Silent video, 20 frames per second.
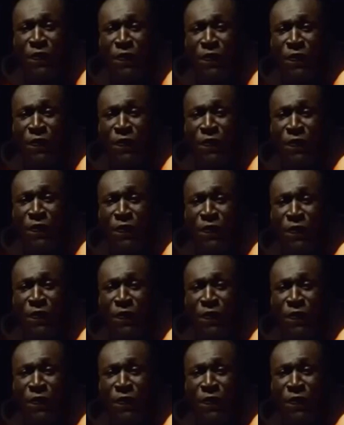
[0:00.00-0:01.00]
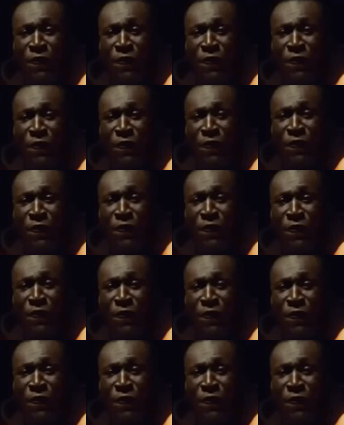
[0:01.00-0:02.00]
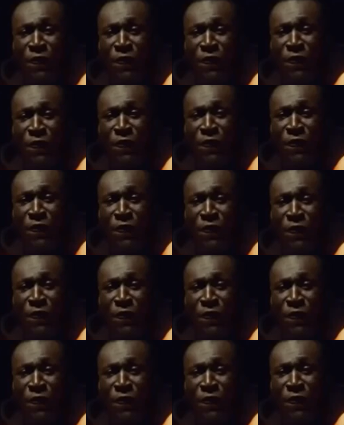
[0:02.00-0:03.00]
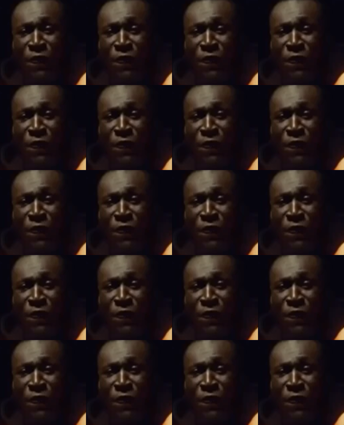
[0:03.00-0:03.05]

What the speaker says: (not speaking)